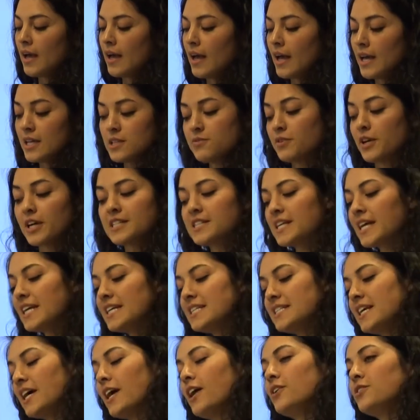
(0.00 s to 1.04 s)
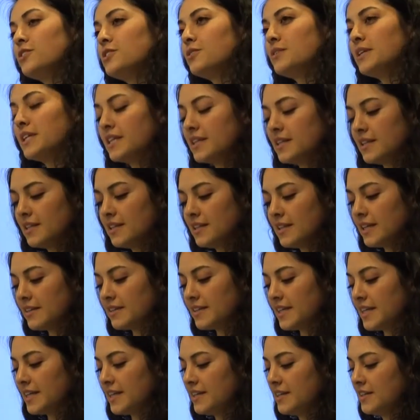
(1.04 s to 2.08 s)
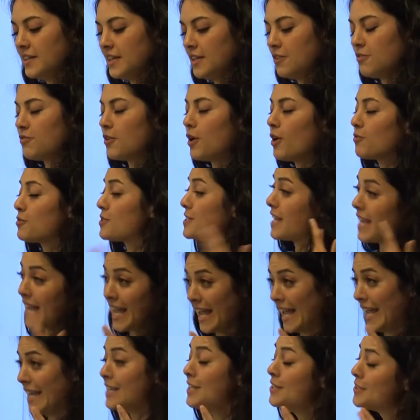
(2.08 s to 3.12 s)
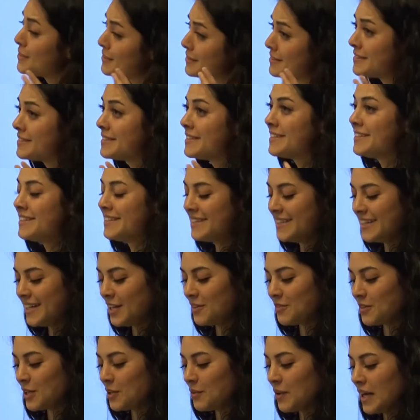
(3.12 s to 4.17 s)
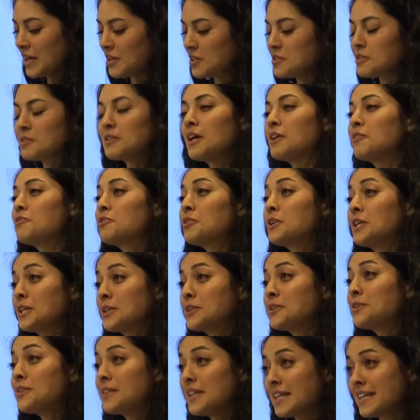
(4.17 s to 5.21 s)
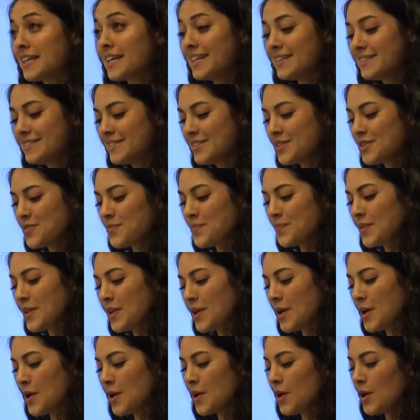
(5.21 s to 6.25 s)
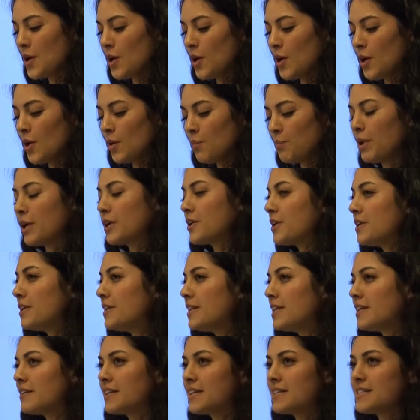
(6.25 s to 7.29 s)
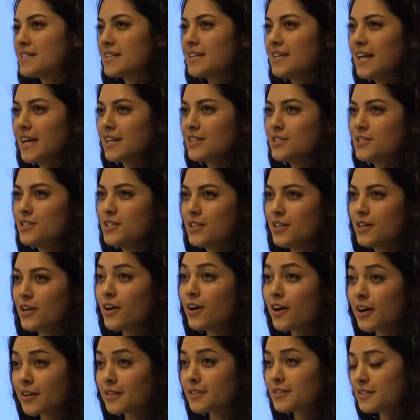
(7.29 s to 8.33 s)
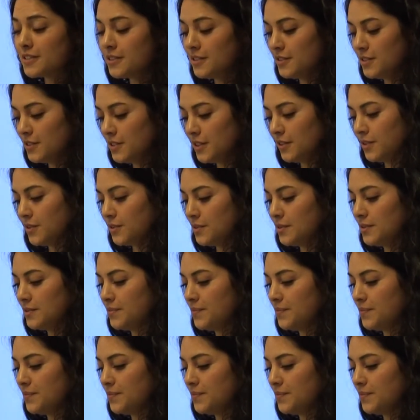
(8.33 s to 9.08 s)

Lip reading: As far as I can tell, doing good theory involves the head. It requires a lot of critical thinking. But good theory is connected to the heart, too.